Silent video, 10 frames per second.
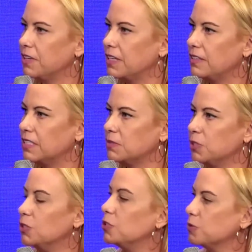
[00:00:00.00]
there's
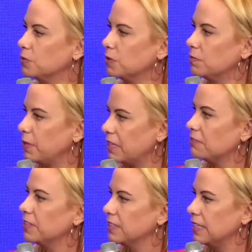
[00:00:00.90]
mutual
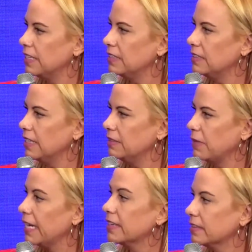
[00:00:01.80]
benefit in
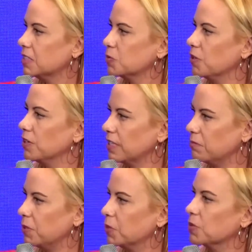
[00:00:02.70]
making this work, in
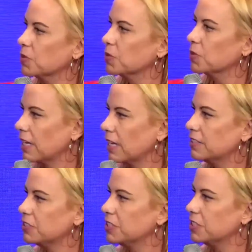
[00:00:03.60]
building these
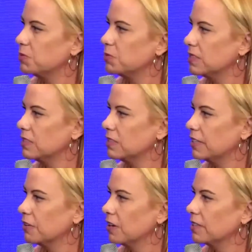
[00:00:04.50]
relationships and
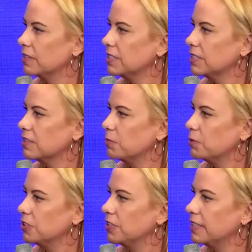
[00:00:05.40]
growing this
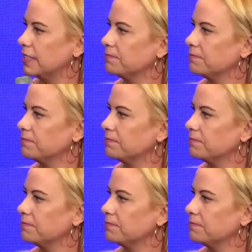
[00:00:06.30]
opportunity.